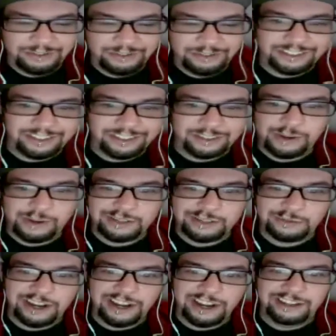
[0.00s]
different
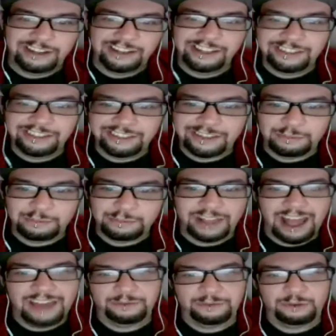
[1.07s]
situation where he had an instant
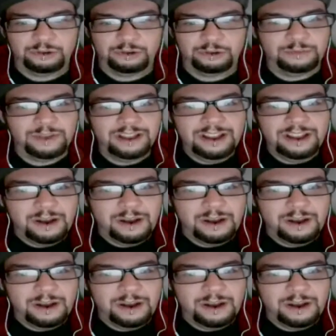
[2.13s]
platform.